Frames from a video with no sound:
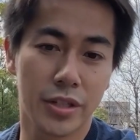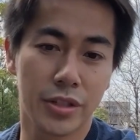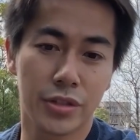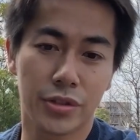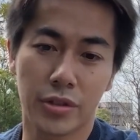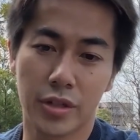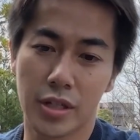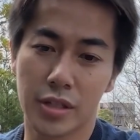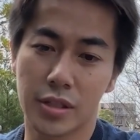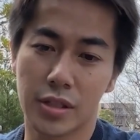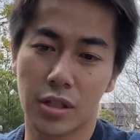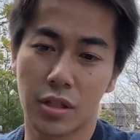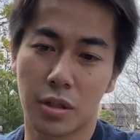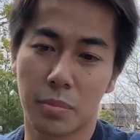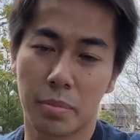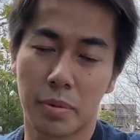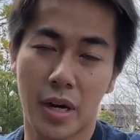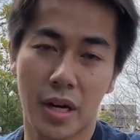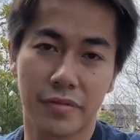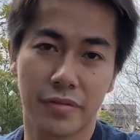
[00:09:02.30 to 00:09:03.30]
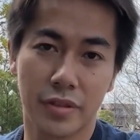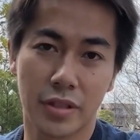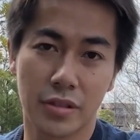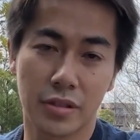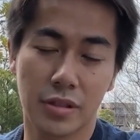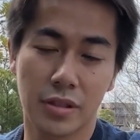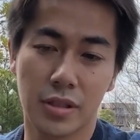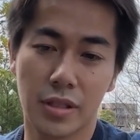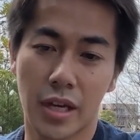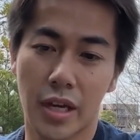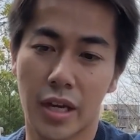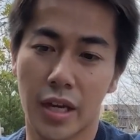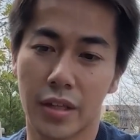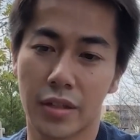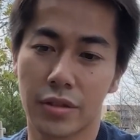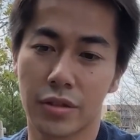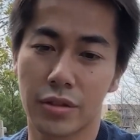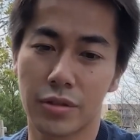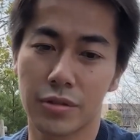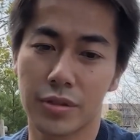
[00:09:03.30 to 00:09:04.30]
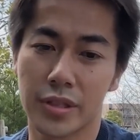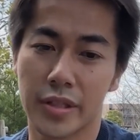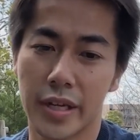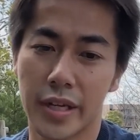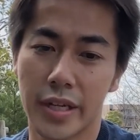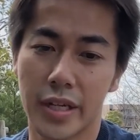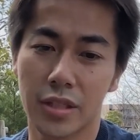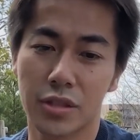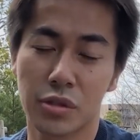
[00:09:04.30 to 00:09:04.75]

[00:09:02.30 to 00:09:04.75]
interest or preference and use data